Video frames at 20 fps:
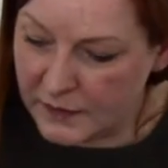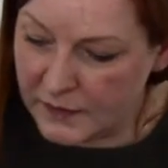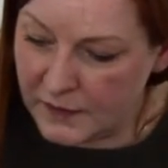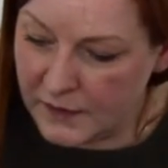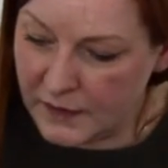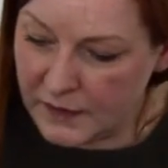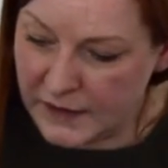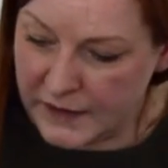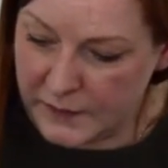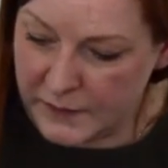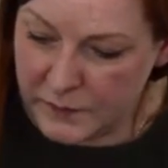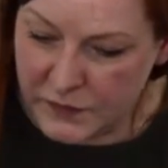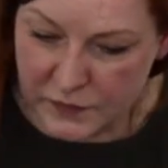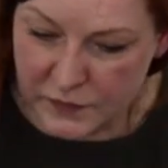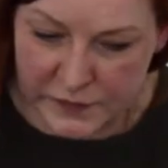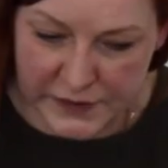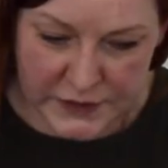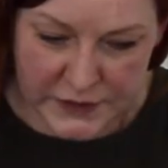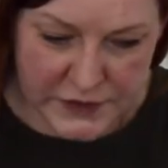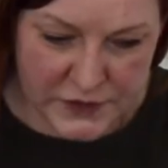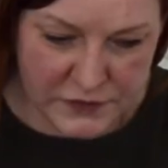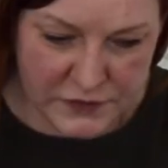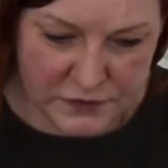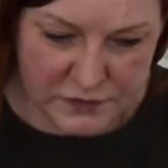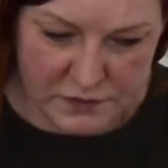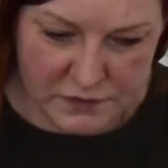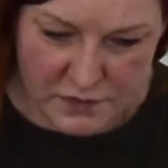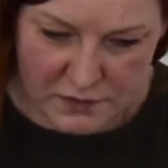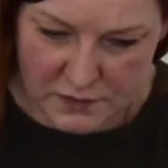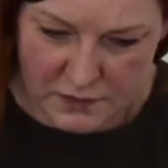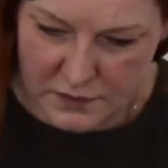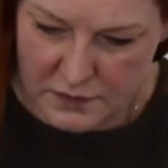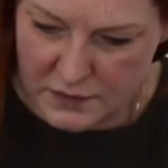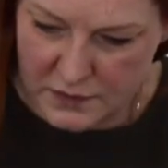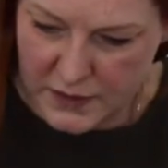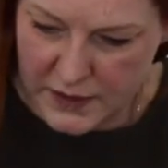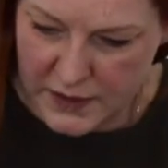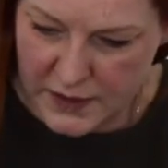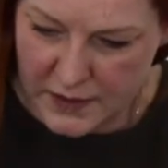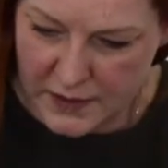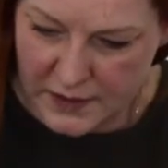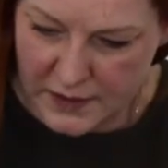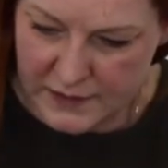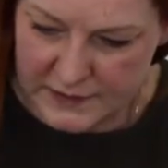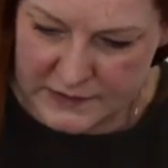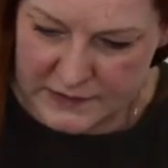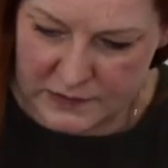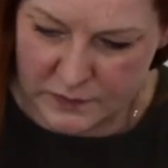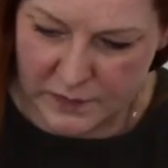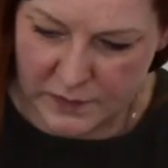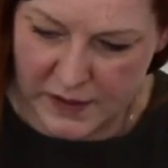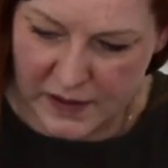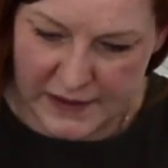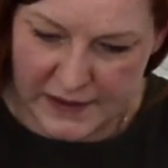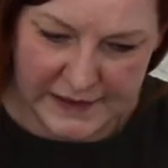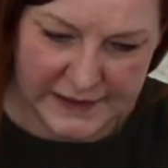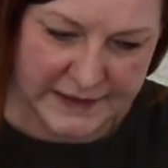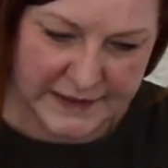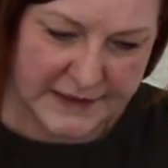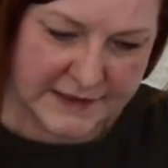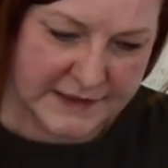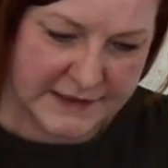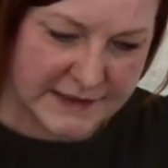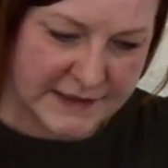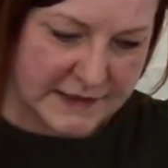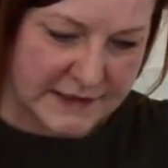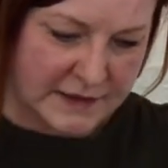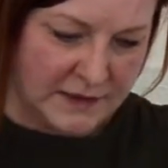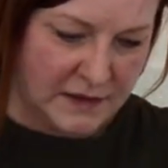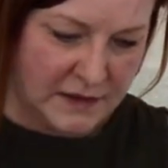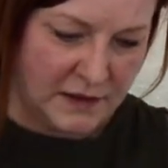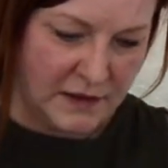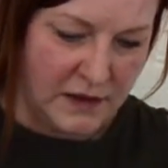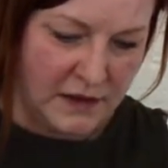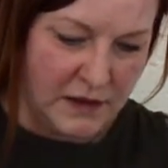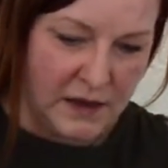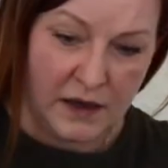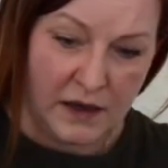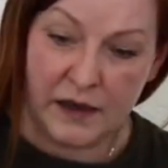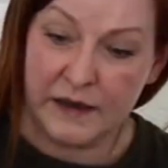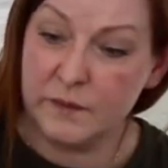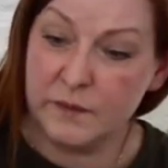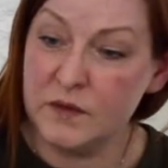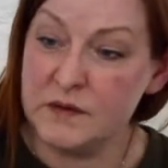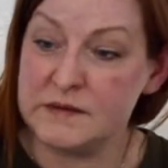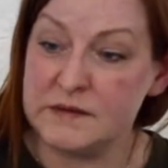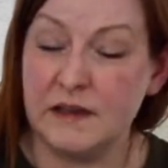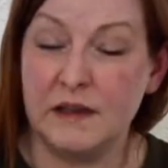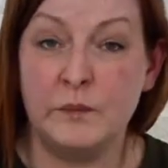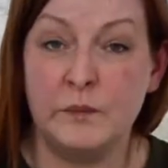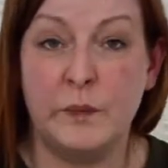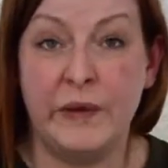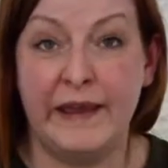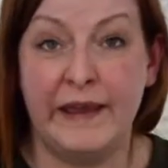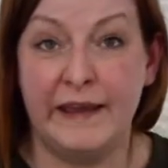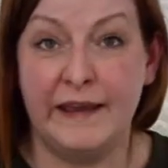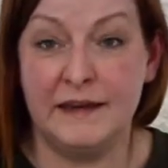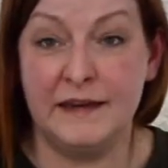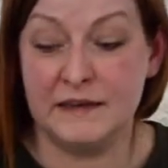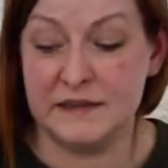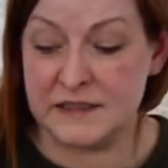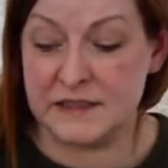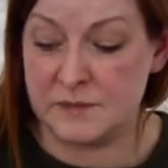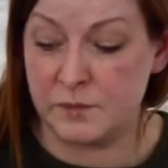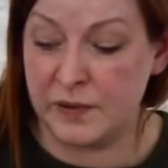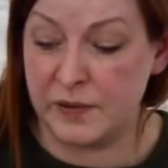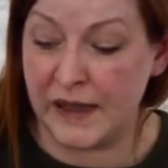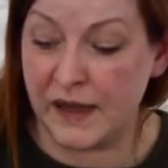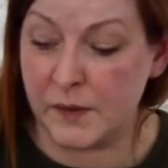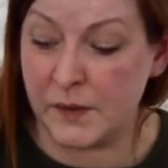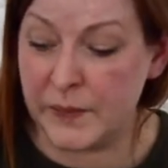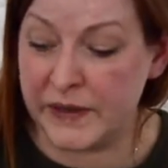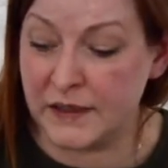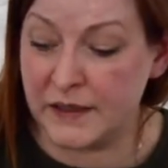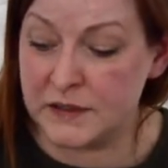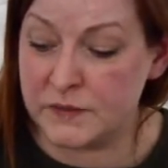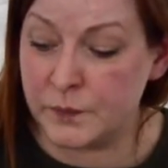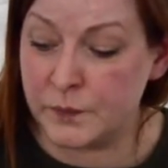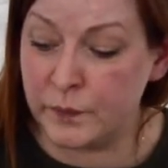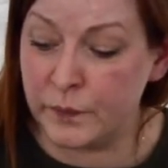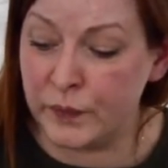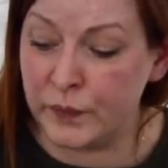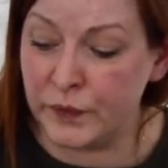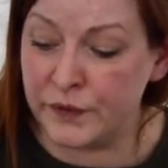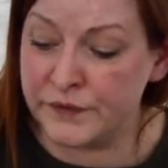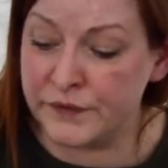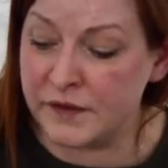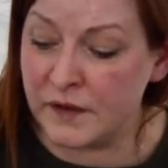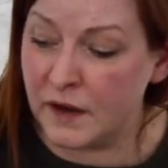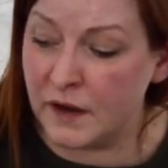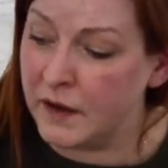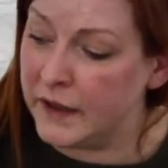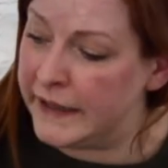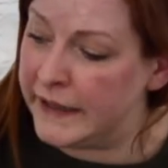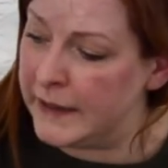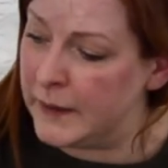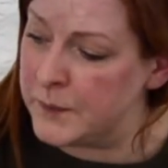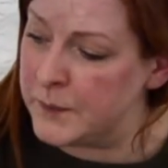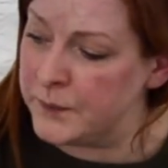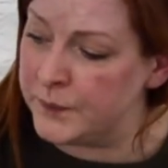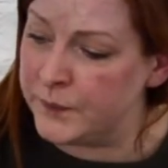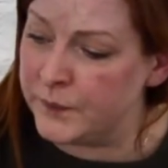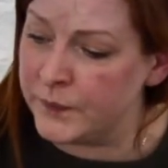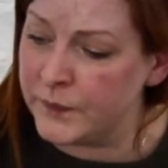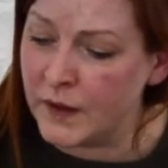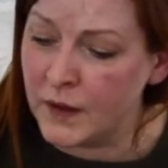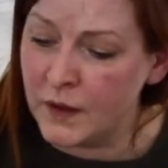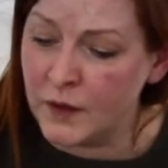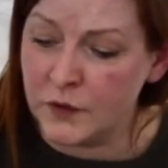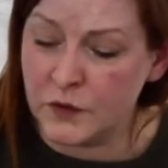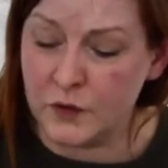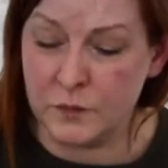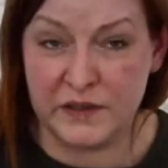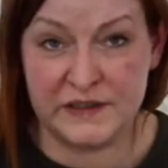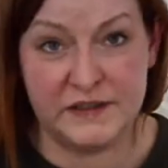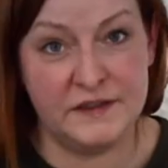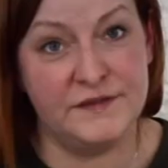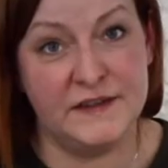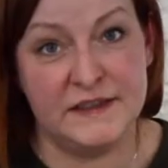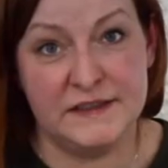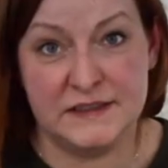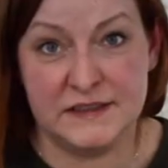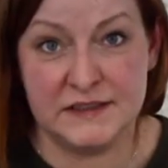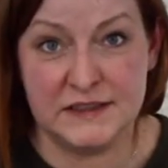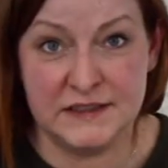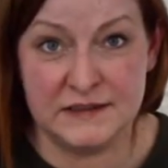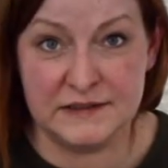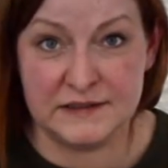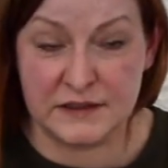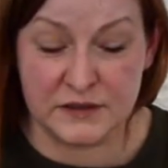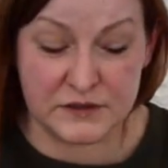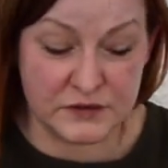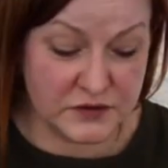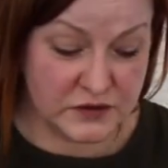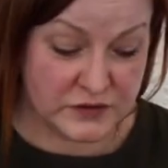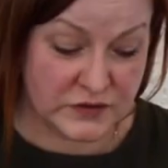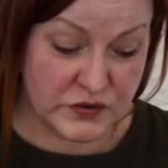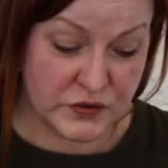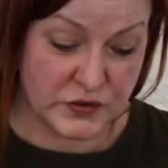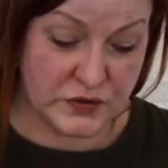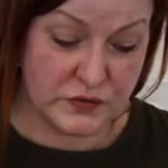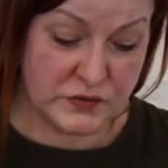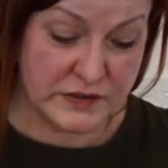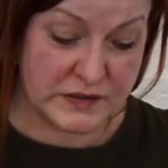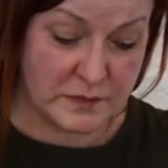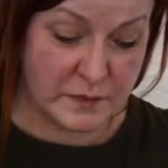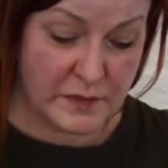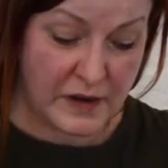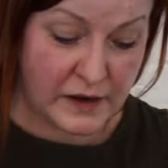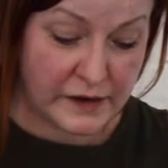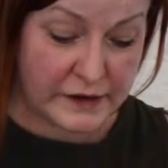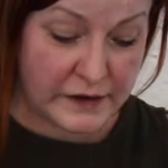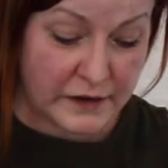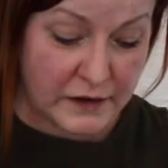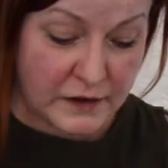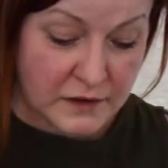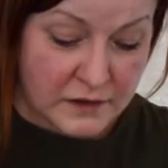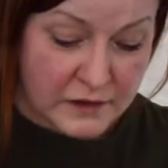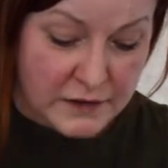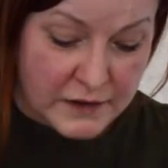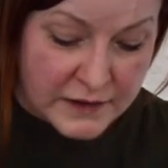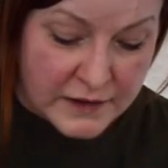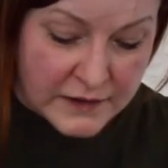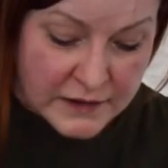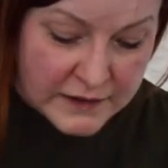I'm going to draw some eyes. I'm using paint, black paint, but you might find it easier just to use a marker.